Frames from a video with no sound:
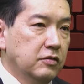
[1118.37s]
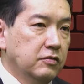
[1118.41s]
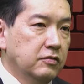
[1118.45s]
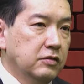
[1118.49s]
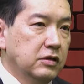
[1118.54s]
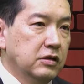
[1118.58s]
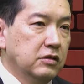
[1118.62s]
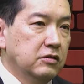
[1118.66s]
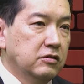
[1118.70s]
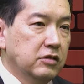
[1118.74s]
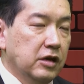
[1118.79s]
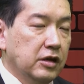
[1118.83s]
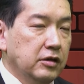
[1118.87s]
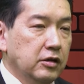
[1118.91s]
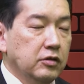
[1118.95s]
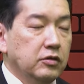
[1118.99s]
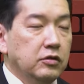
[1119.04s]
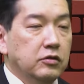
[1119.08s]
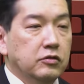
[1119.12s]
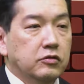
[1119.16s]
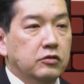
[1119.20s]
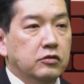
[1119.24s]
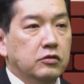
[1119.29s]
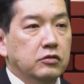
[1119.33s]
of these
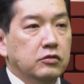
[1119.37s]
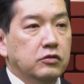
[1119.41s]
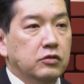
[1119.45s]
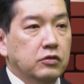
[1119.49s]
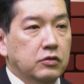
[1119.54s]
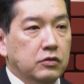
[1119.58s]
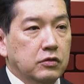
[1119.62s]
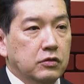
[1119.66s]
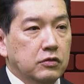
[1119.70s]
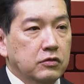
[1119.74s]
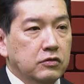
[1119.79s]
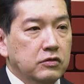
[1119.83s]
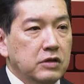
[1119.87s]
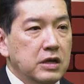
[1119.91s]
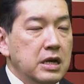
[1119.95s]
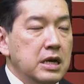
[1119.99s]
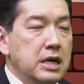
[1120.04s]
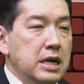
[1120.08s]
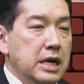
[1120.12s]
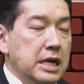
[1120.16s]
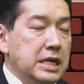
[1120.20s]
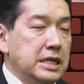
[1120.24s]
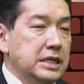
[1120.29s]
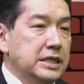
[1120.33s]
agricultural tools
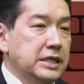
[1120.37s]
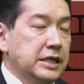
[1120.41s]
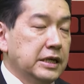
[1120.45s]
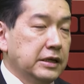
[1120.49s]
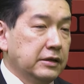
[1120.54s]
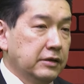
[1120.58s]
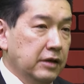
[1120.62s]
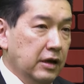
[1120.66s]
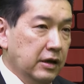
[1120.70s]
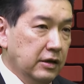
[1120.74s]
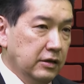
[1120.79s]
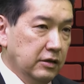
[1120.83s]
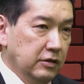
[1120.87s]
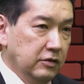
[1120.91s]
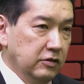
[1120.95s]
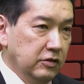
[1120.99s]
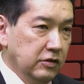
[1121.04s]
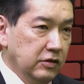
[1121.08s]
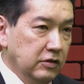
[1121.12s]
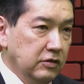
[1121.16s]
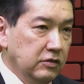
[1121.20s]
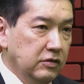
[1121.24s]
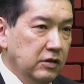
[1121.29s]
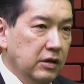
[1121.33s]
and
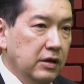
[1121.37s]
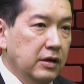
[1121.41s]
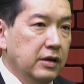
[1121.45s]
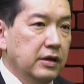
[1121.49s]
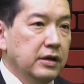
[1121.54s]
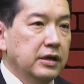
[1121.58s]
technologies